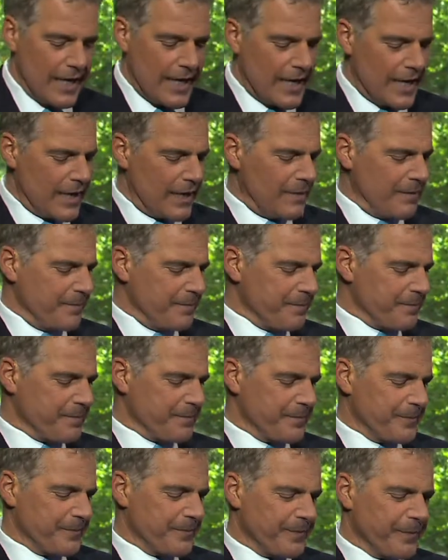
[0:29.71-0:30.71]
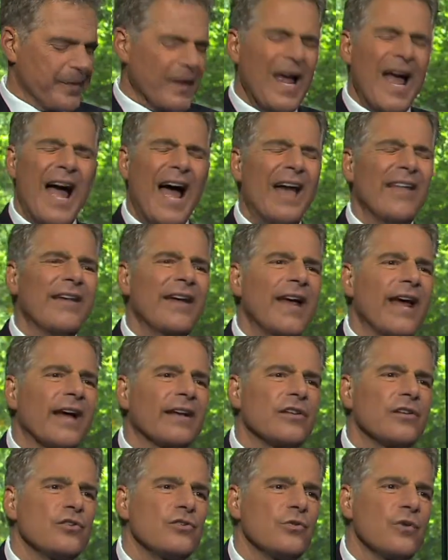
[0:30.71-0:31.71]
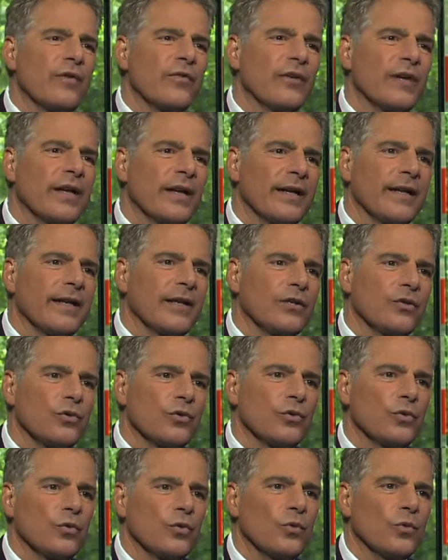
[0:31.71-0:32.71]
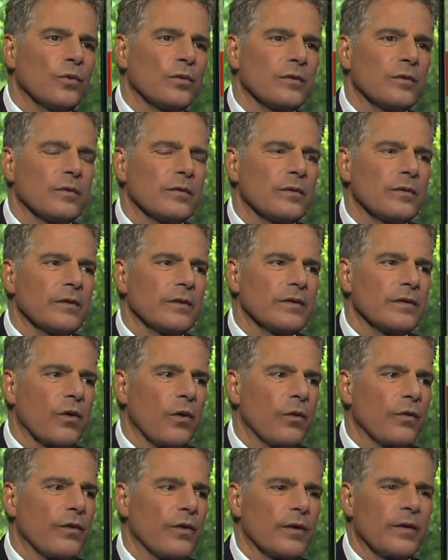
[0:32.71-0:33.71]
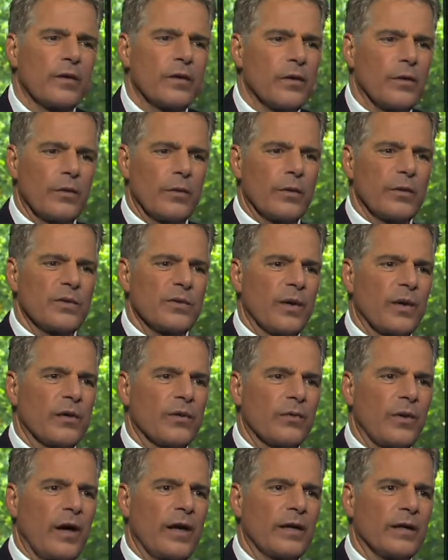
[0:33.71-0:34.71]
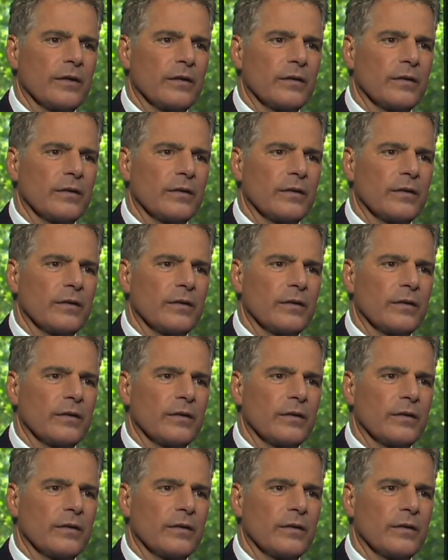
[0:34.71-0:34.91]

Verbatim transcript: Um, how the heck did you ever get into this whole thing? You, you always wanted to write?